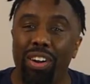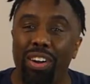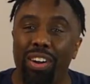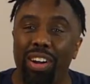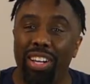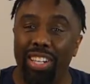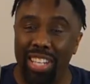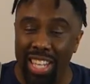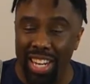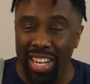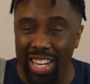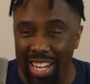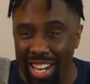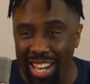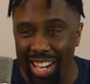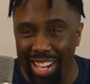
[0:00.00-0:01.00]
At the end of
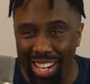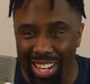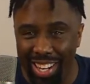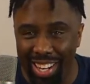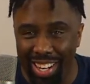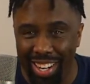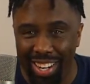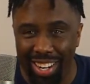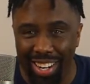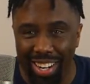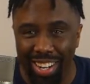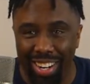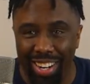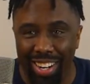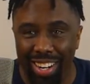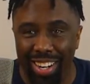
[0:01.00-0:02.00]
the day,
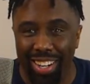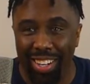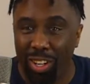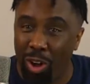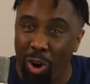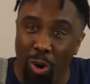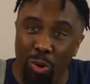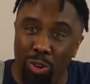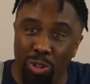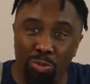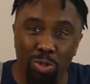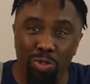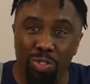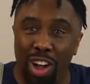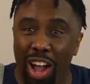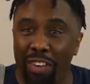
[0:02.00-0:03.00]
the coldest
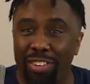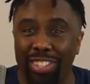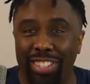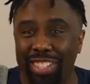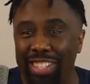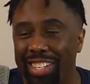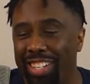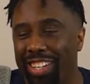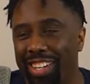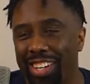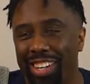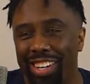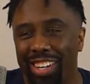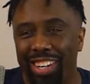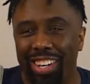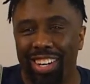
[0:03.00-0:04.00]
move I ever seen
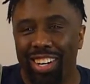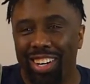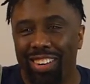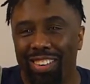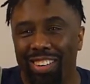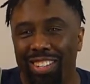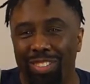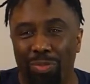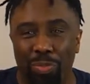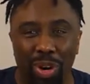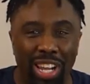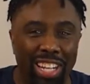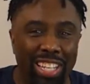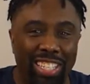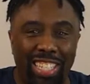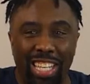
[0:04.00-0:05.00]
was
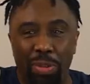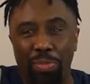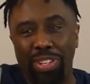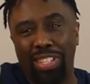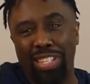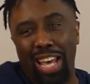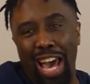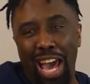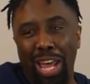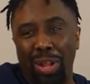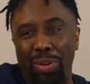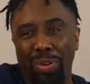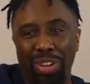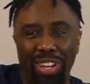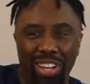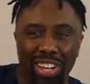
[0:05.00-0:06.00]
Buddy sitting beside
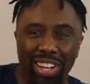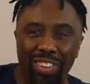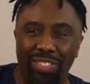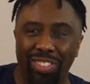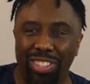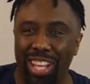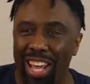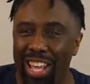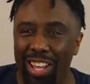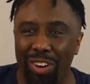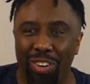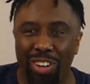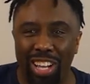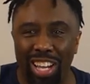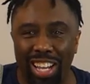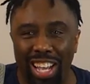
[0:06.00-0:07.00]
him. Was like,
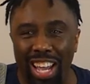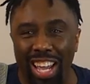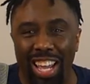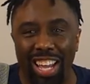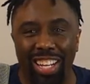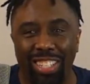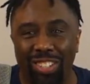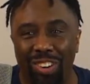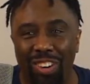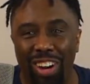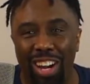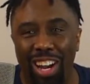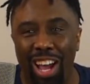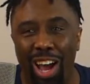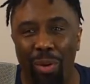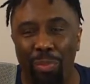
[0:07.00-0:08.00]
got
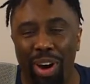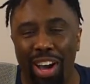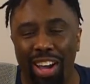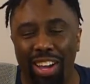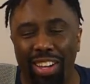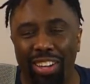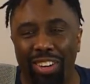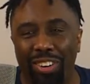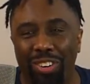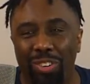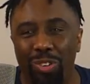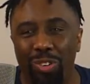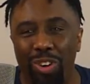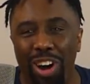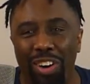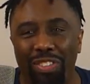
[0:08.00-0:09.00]
escorted out by,
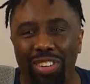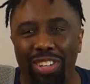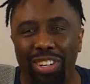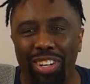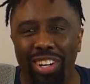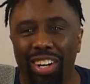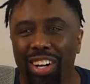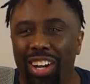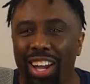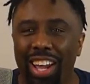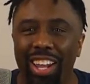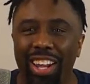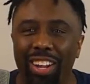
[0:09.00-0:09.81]
whoever. And the